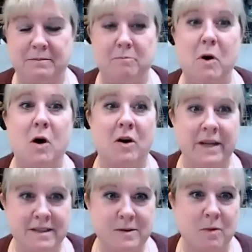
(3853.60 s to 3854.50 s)

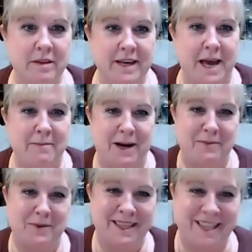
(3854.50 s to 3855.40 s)
Mari is the one that came
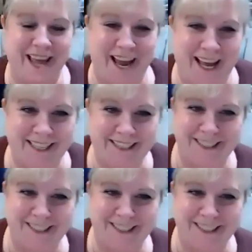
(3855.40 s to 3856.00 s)
up with that.